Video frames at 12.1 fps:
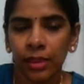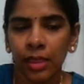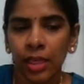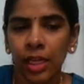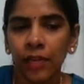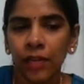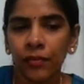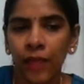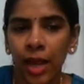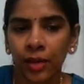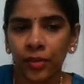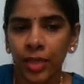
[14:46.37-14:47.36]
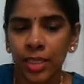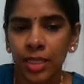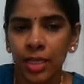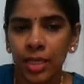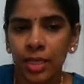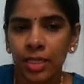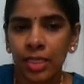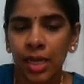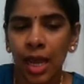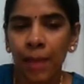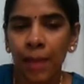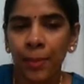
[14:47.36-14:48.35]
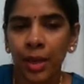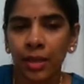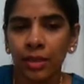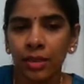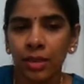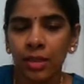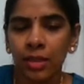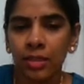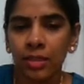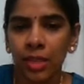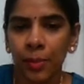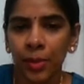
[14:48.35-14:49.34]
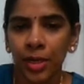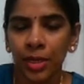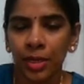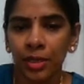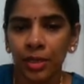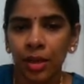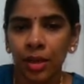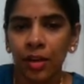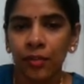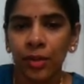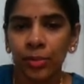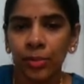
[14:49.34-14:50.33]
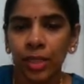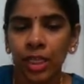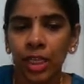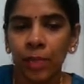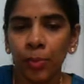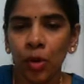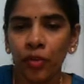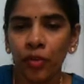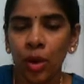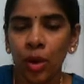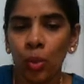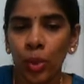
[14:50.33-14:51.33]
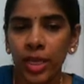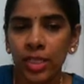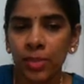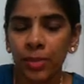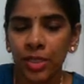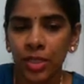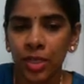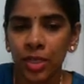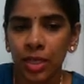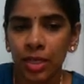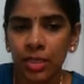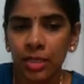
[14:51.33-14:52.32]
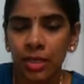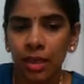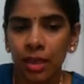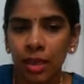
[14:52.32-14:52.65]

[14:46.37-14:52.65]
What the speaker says: In factories, scrap iron is separated from the heap of waste materials